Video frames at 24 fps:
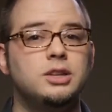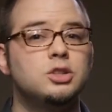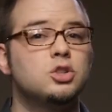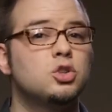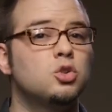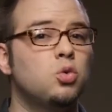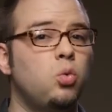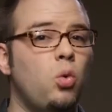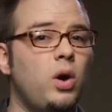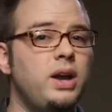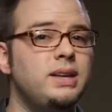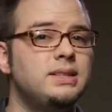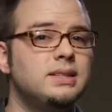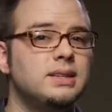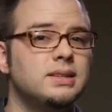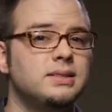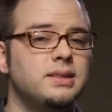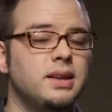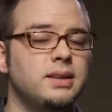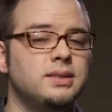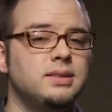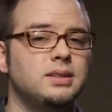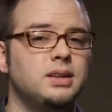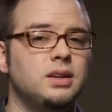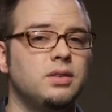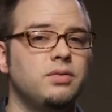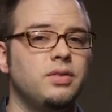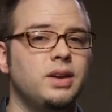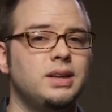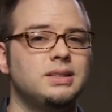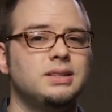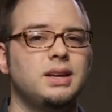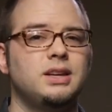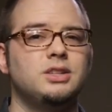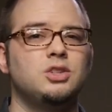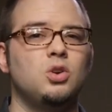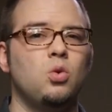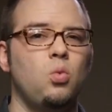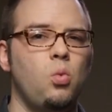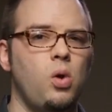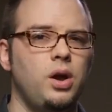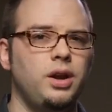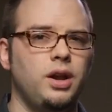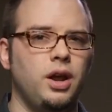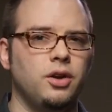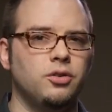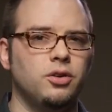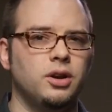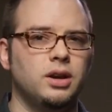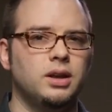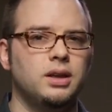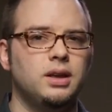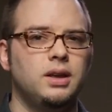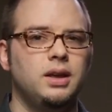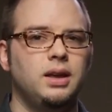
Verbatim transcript: twice as sensitive as ISO 100,